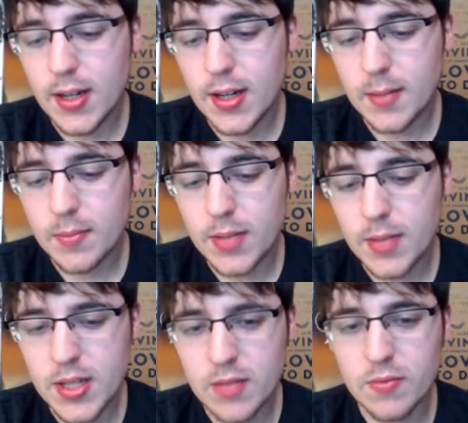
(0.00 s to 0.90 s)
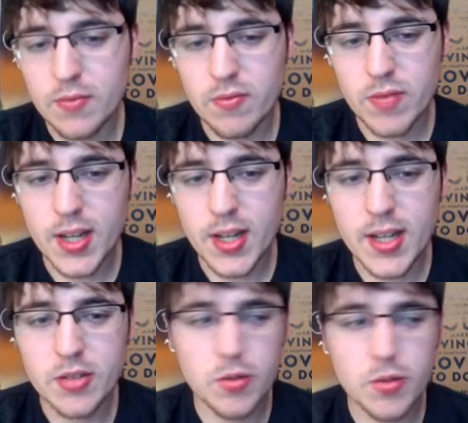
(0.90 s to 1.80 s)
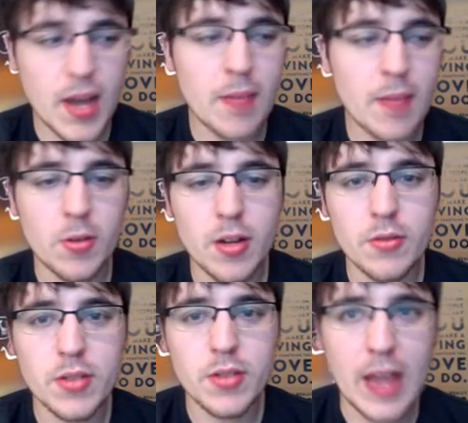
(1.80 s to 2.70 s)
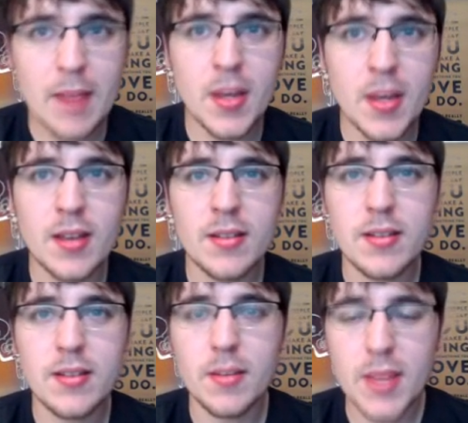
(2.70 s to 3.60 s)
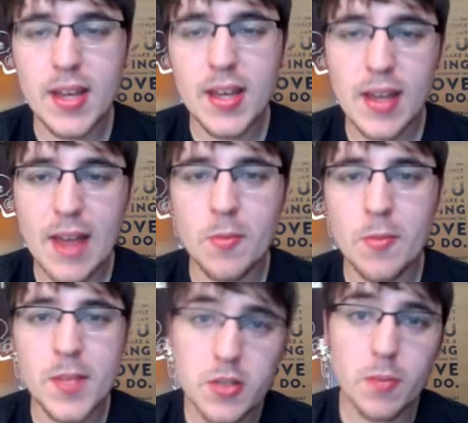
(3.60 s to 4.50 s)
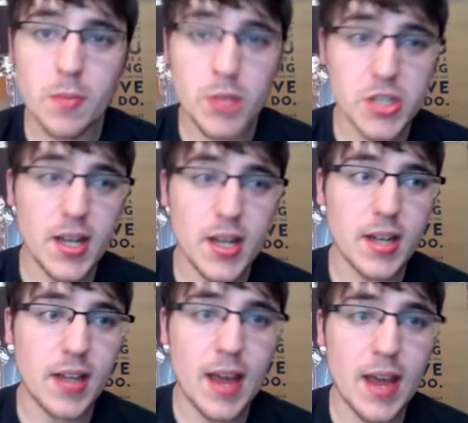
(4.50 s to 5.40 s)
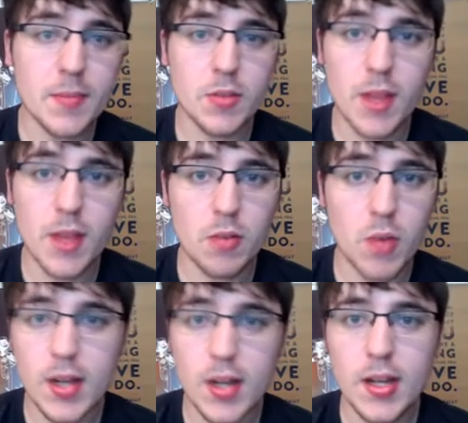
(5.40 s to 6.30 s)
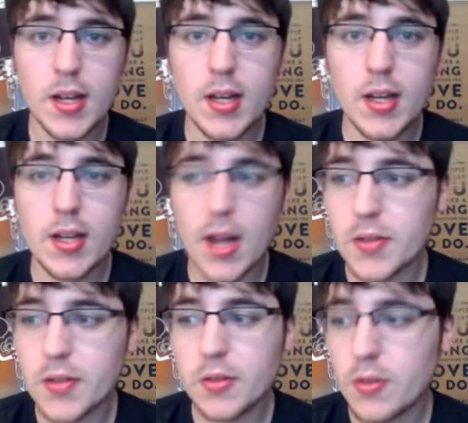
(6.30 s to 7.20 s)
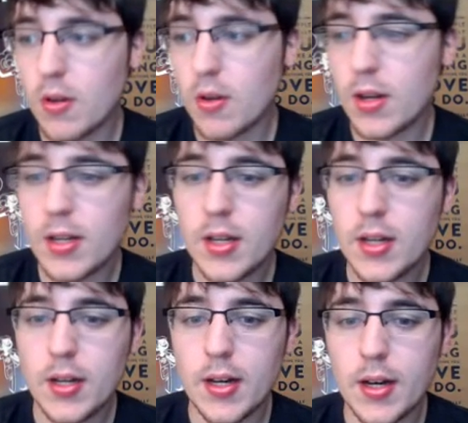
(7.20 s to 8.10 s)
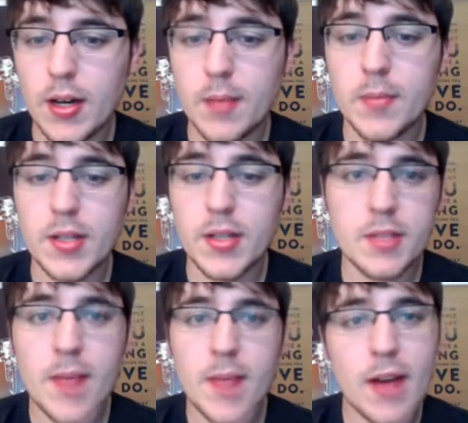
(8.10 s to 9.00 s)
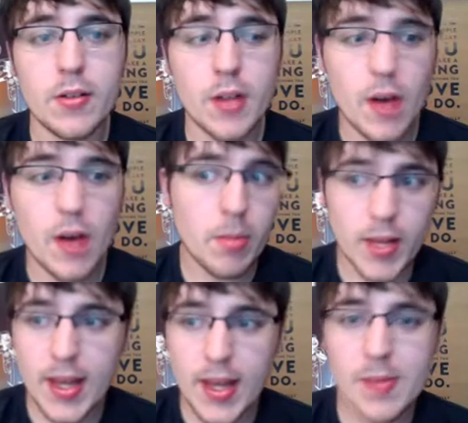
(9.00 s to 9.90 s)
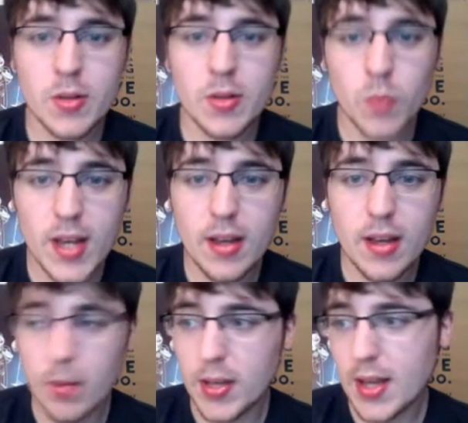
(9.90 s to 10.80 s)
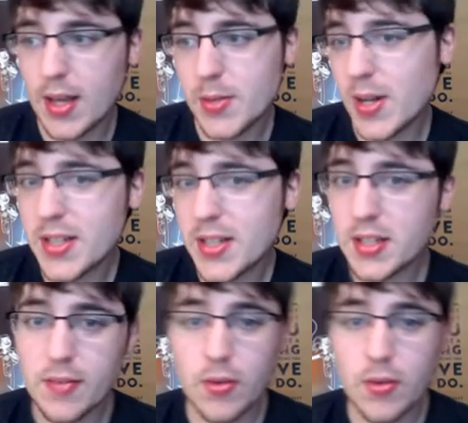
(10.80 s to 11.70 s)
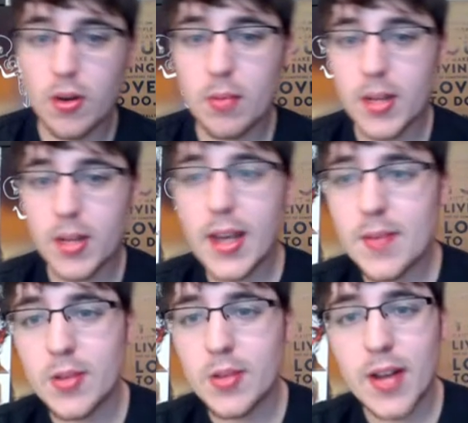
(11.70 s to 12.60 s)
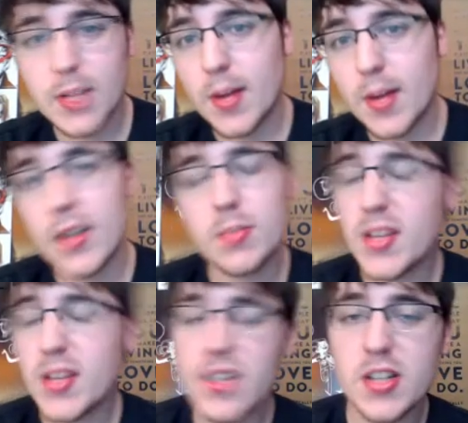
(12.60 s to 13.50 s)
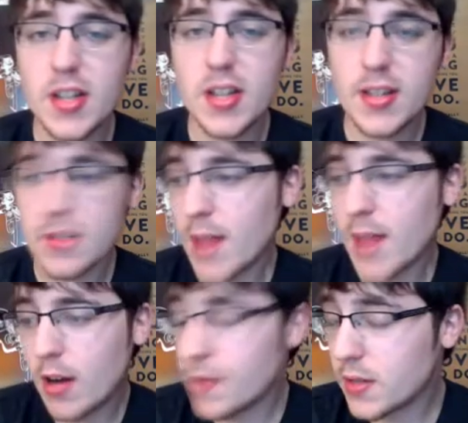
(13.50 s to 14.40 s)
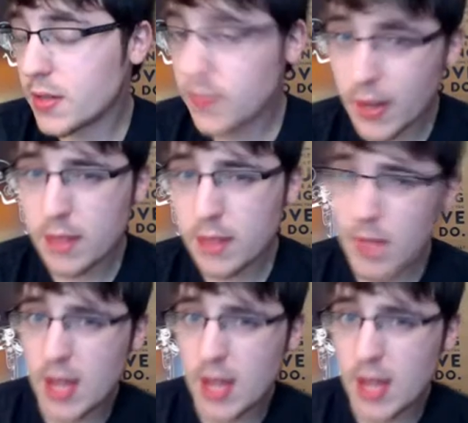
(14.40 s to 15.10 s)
isn't really a true gamer. Being a gamer means you appreciate games no matter what console you're on. It doesn't matter. I'll play games on Wii, I'll play games on N64, I'll play games on Xbox, PlayStation. It doesn't matter. If it's fun to me,